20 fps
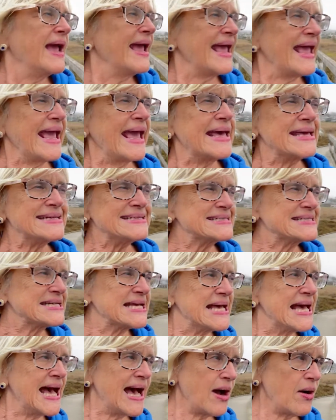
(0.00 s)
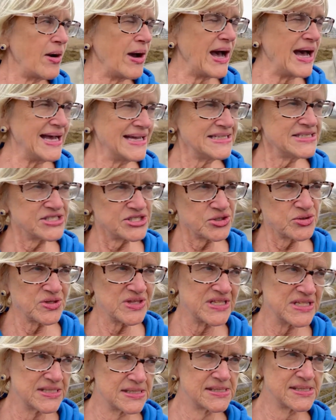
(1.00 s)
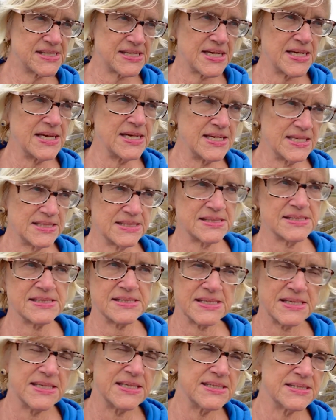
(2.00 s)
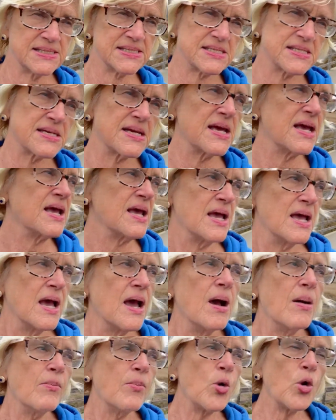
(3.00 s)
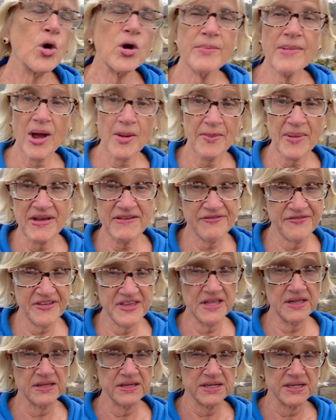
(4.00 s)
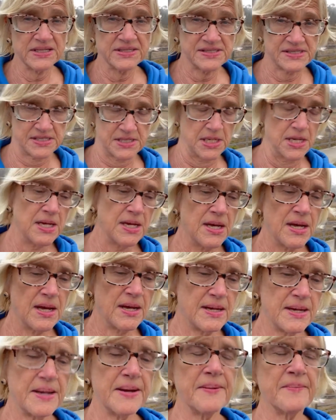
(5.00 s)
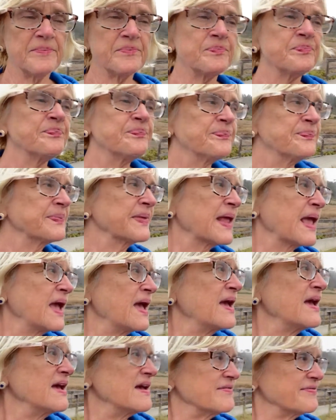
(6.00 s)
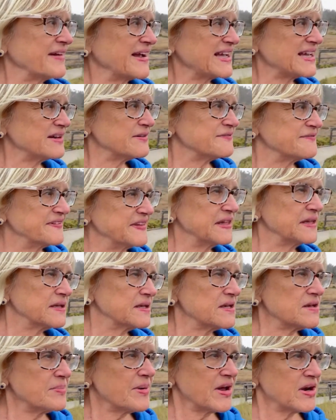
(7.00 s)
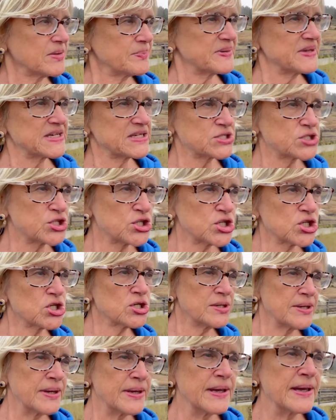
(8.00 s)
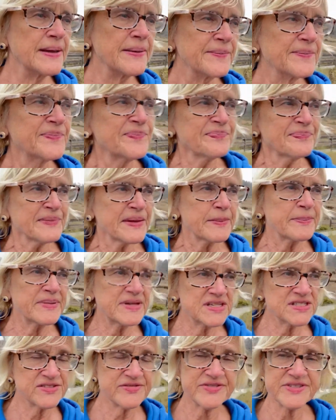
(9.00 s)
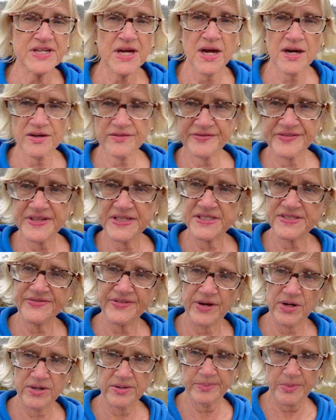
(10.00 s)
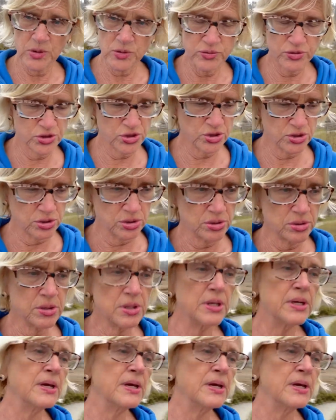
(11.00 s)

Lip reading: And how I do this is it's more about my feelings. If I get a feeling about a picture, because photography is very emotional,